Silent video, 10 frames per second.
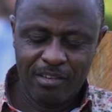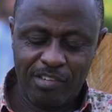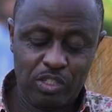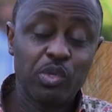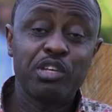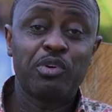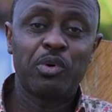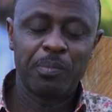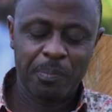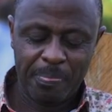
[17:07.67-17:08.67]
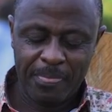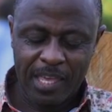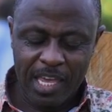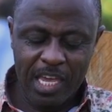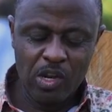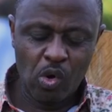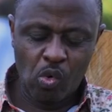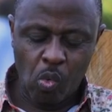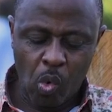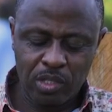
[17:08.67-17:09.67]
Verse 24,
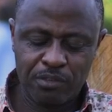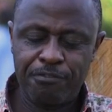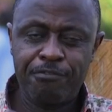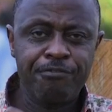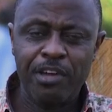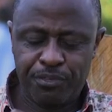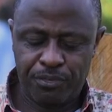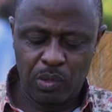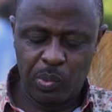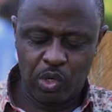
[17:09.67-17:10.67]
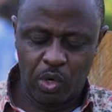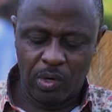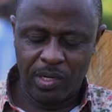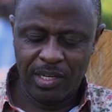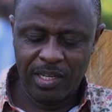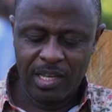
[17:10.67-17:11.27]
Enoch walked faithfully with God.